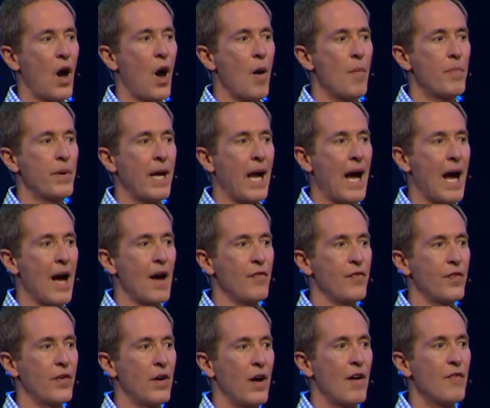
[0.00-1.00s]
on
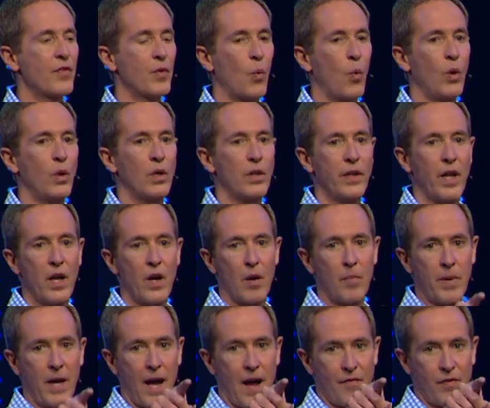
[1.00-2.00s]
behalf of the world and on
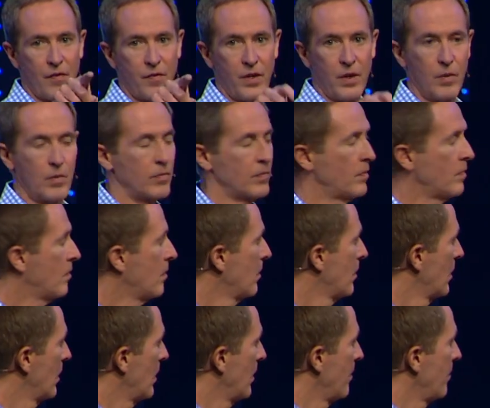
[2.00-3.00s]
behalf of you
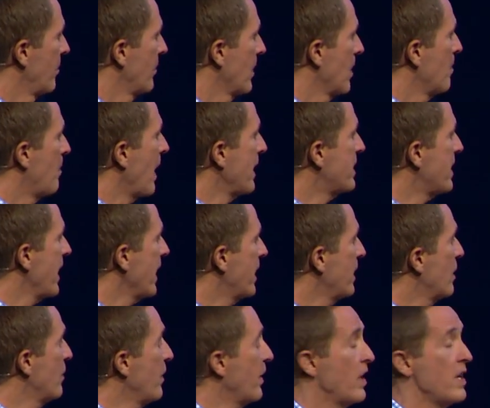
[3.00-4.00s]
by
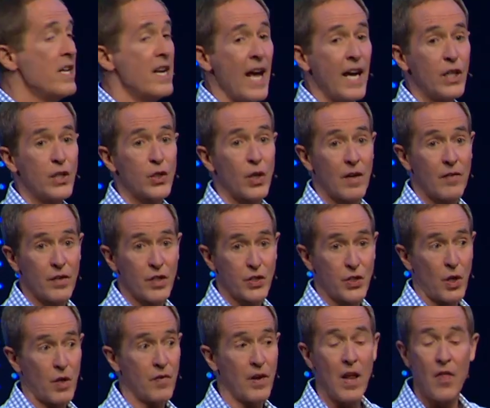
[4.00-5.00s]
taking the very nature of a
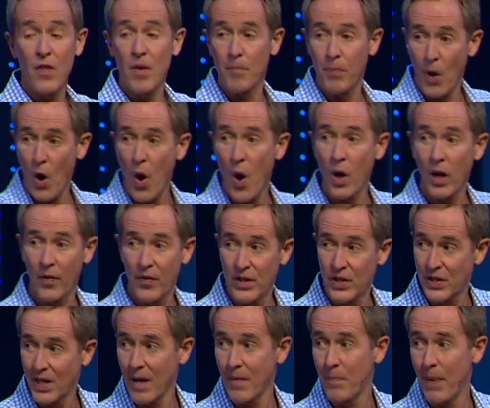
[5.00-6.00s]
servant. And then Paul in the
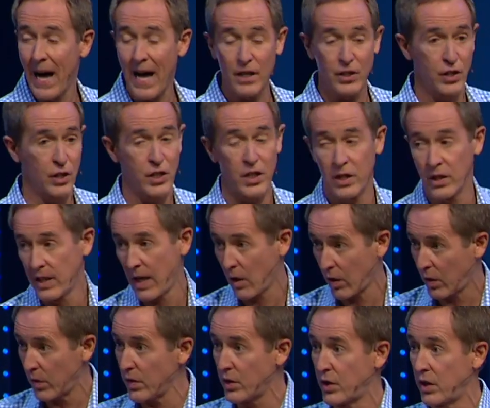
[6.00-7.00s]
same passage says, now
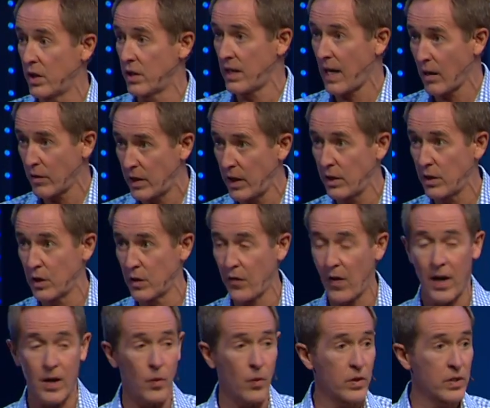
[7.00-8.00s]
Christians, now Jesus
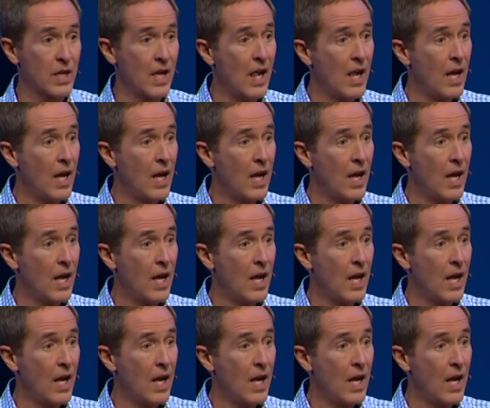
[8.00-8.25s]
followers,